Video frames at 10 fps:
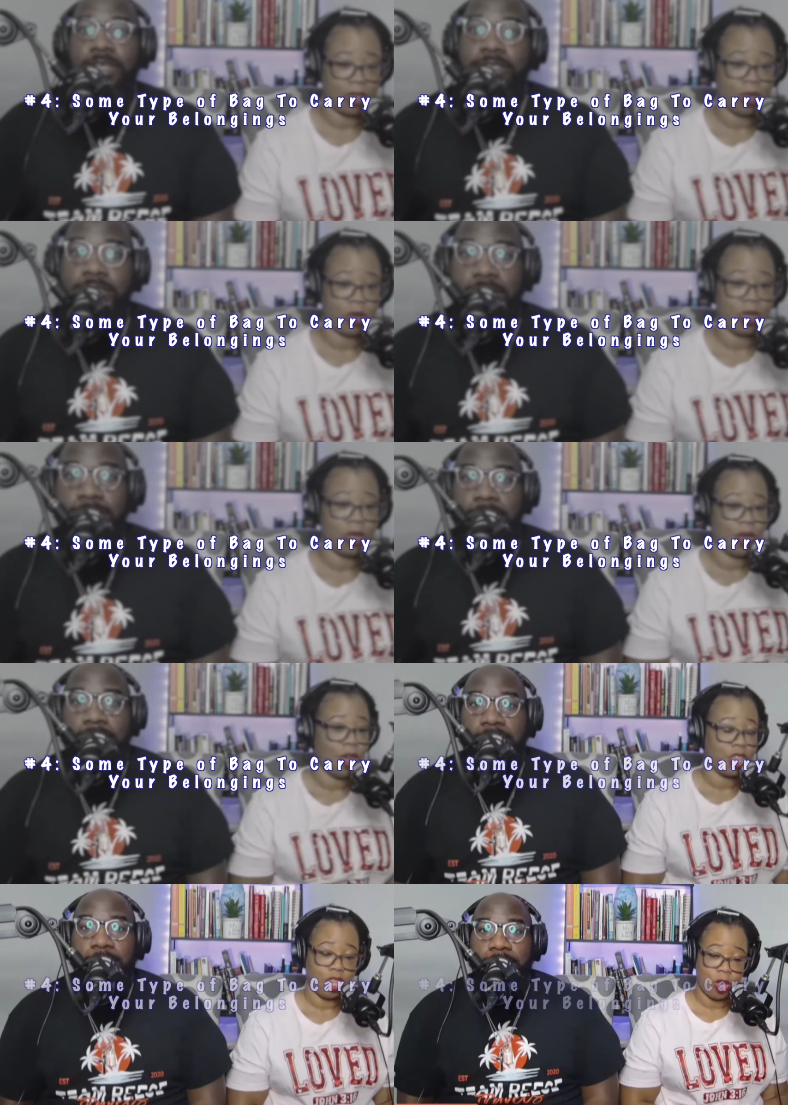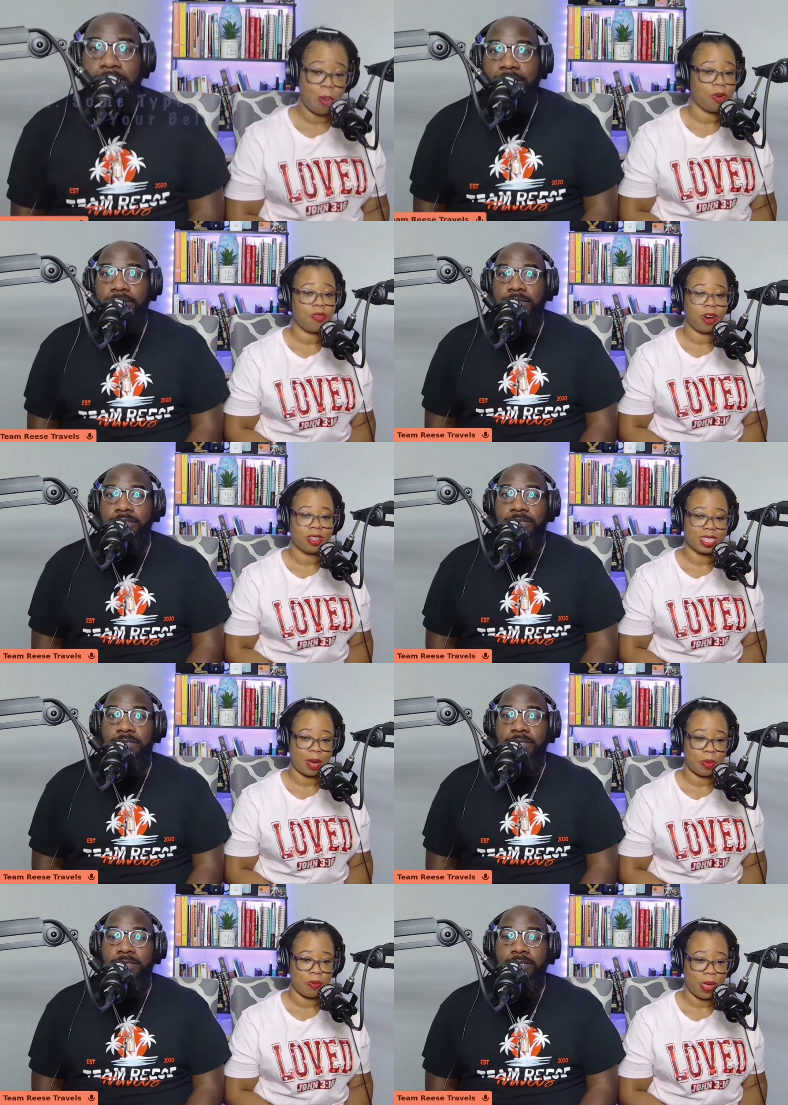Speaker 1: Some kind of bag. Your preferred
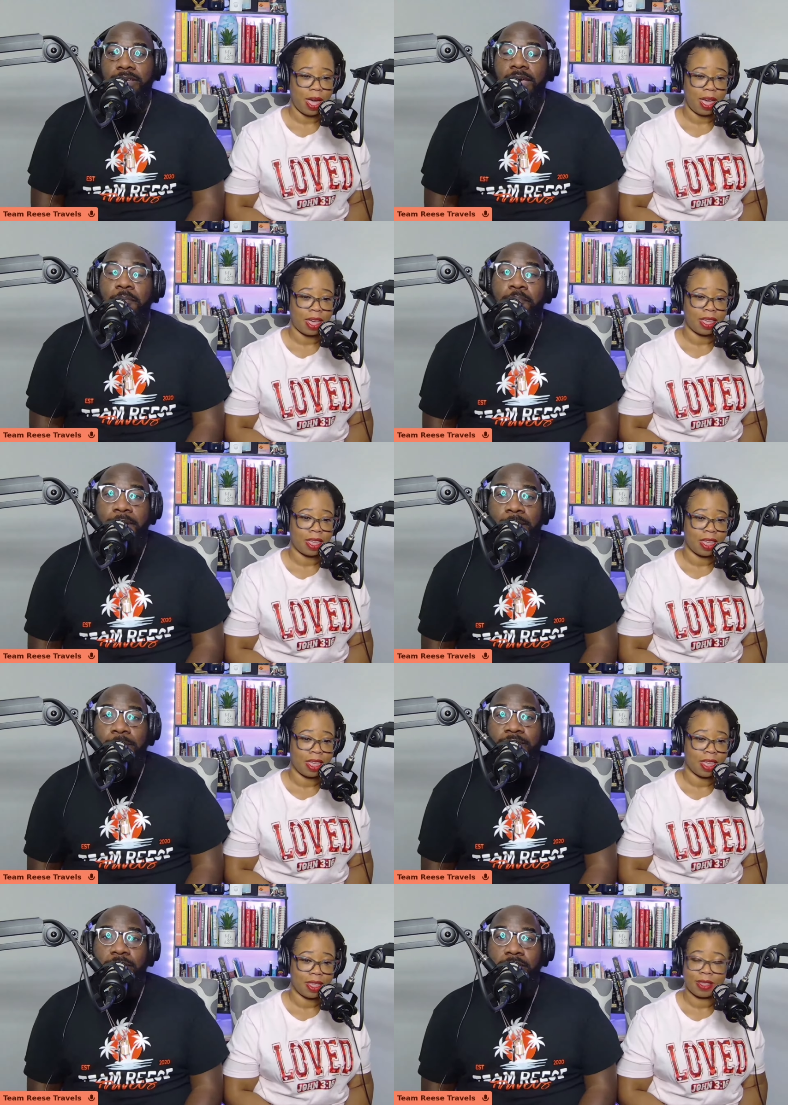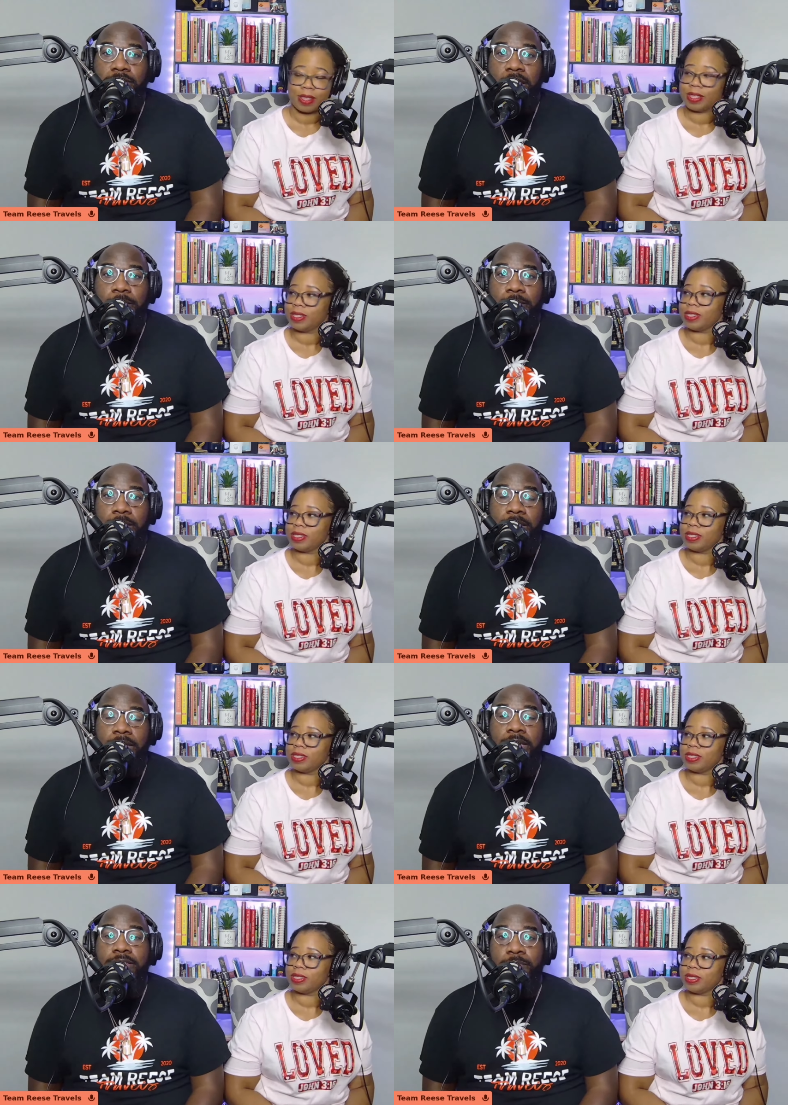type of bag. My preferred type of bag
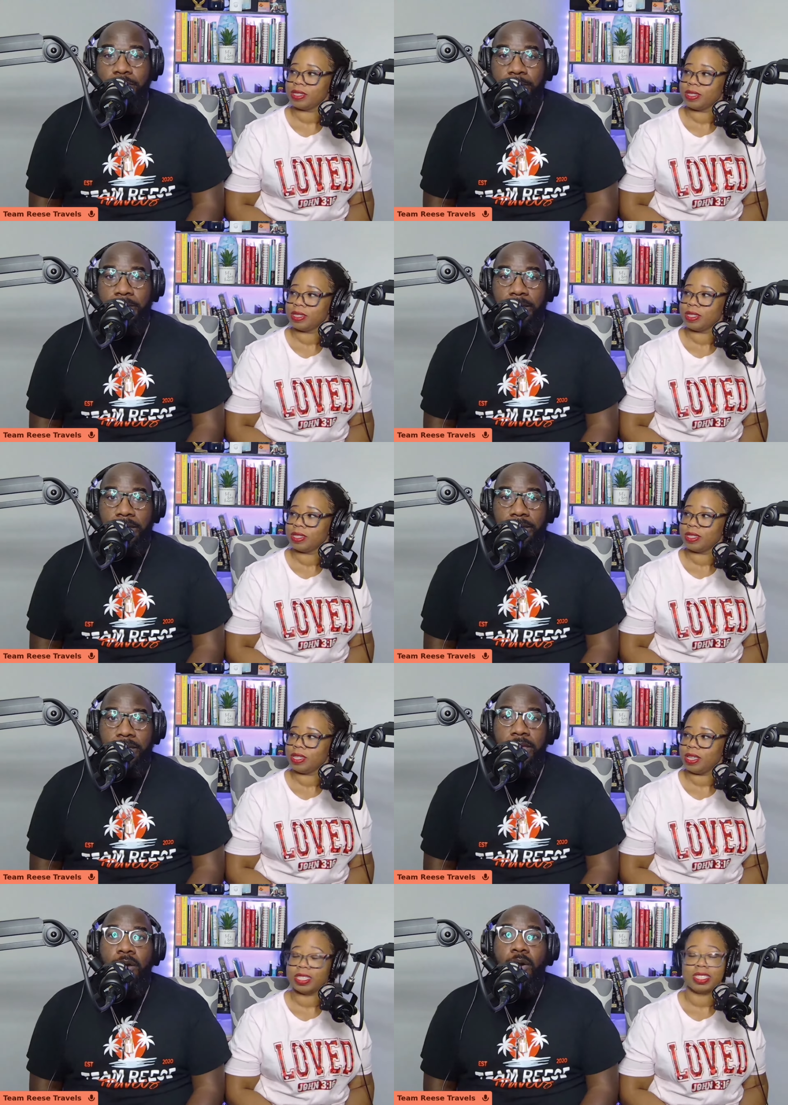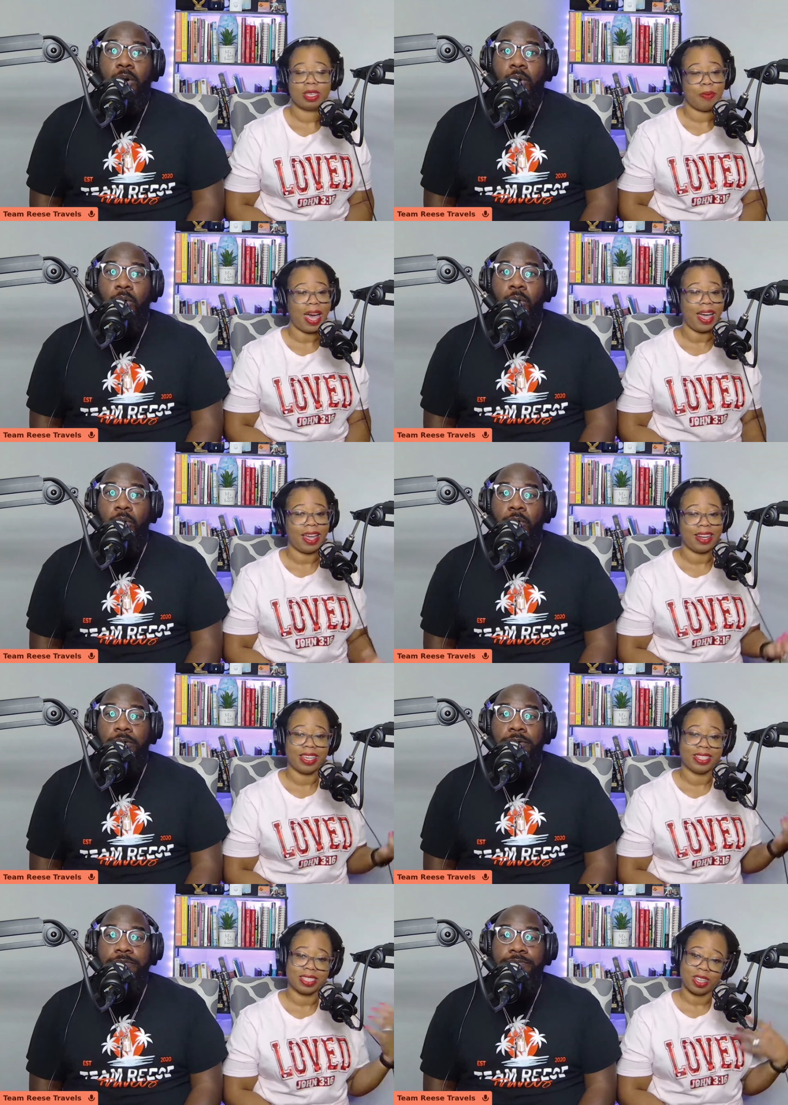is a book bag.
Speaker 2: And see, mine
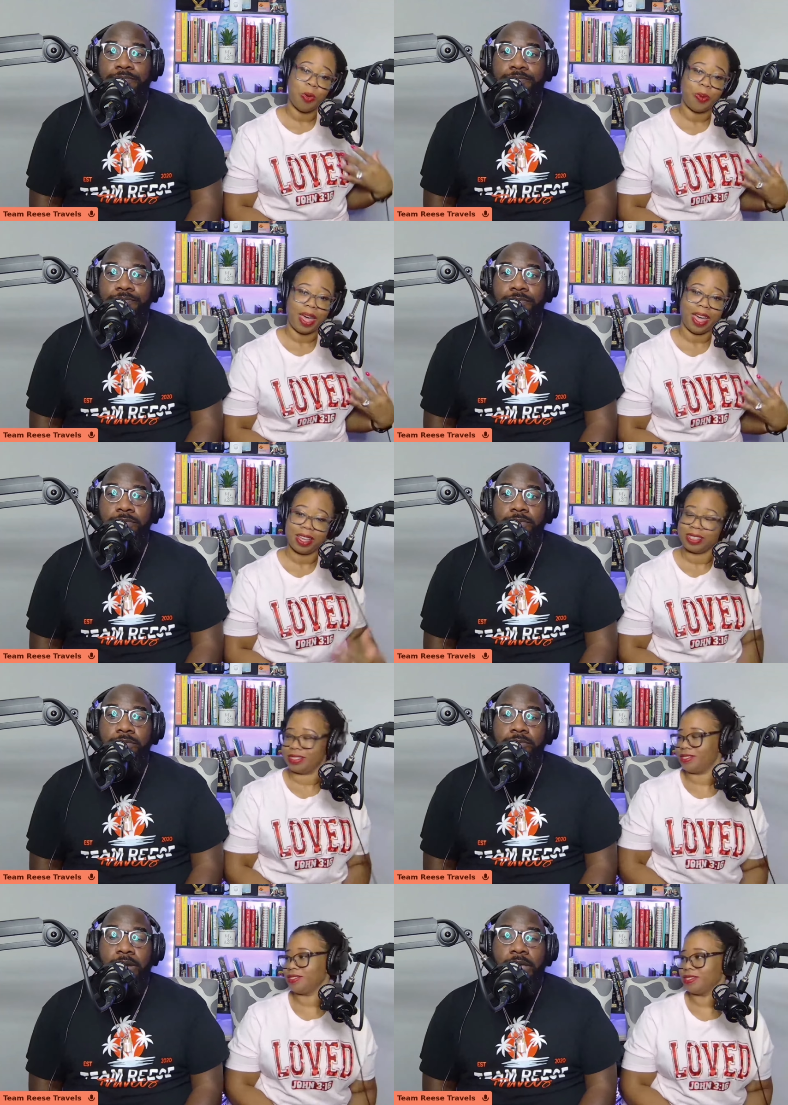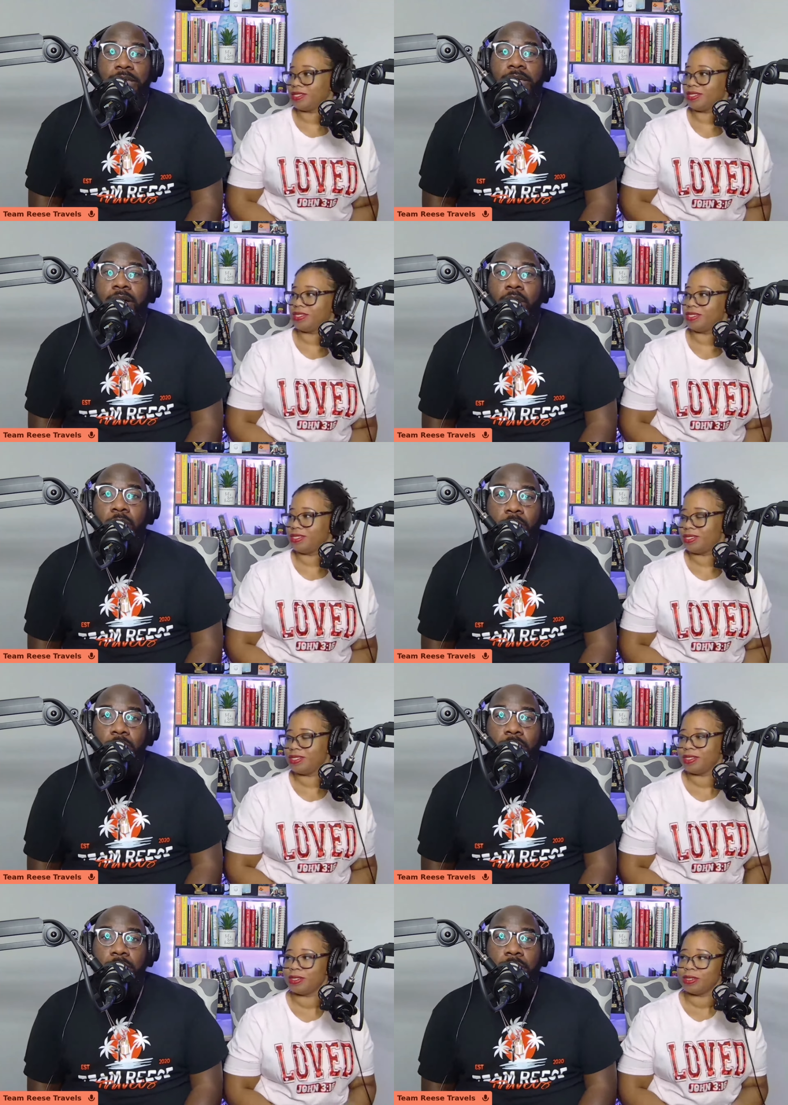is a tote bag.
Speaker 1: Right.
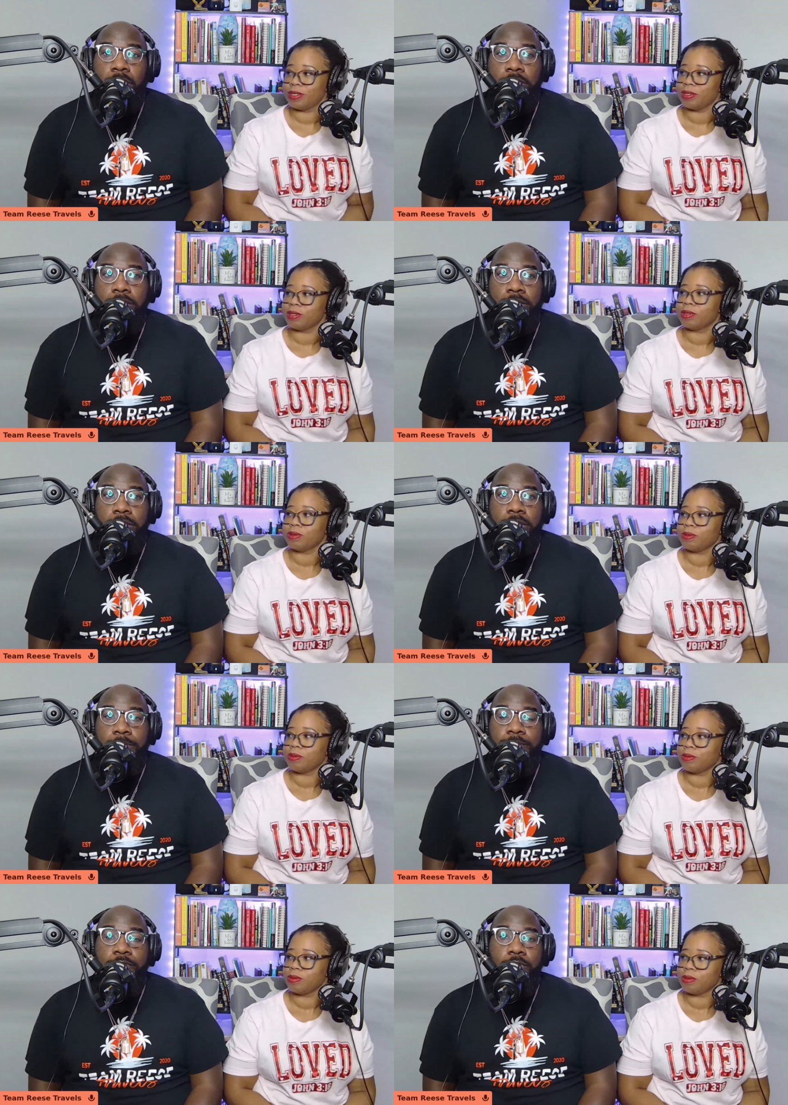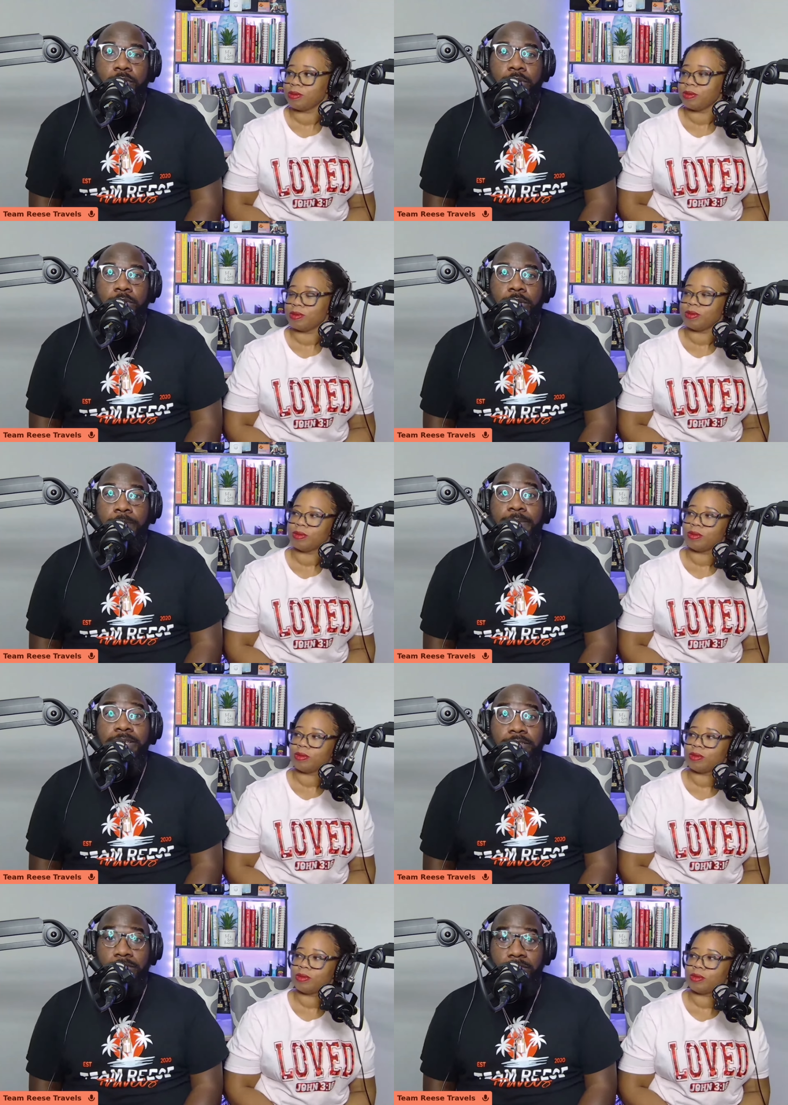Or uh, um, if you're going on a
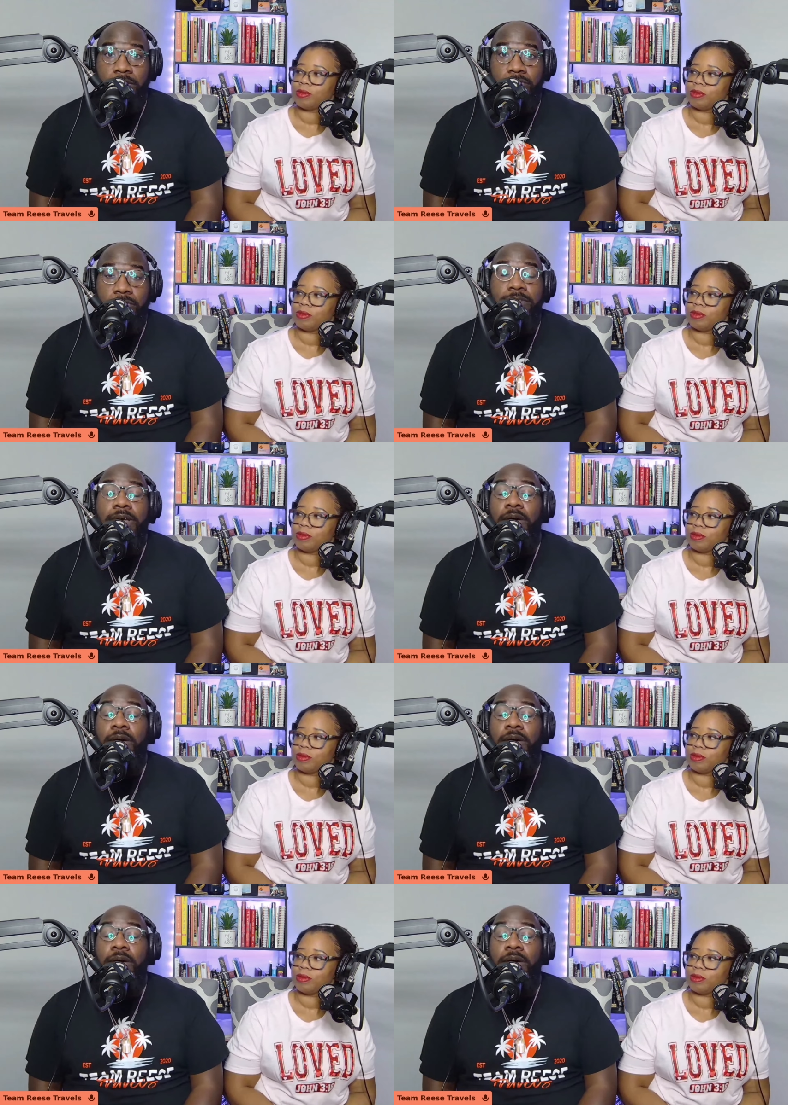beach excursion, a